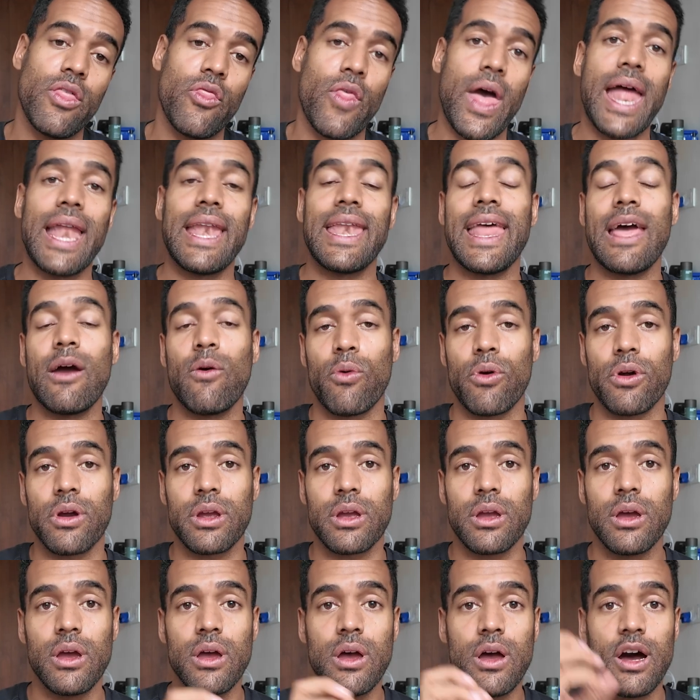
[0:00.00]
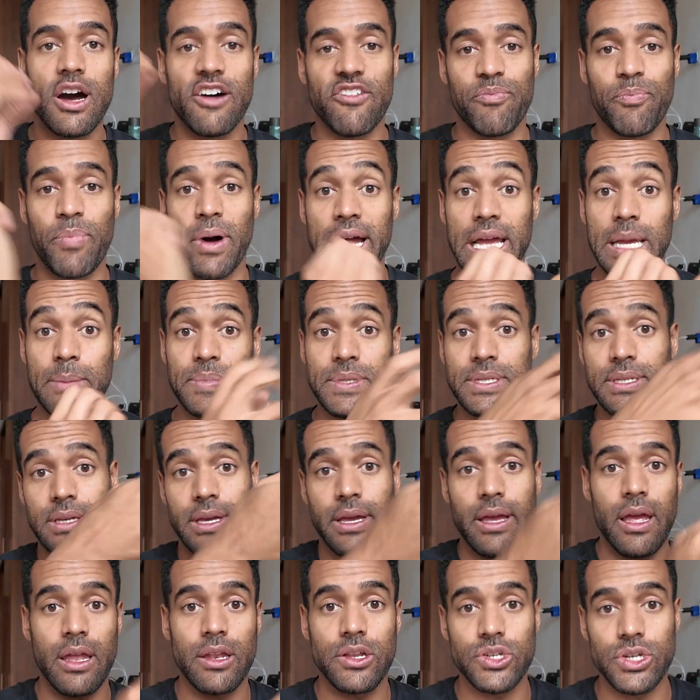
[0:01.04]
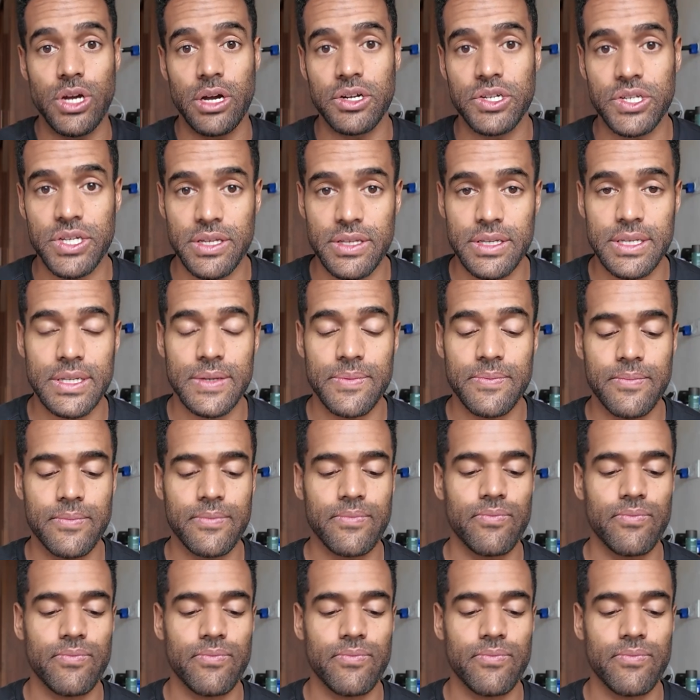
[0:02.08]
that network of pipes and junctions.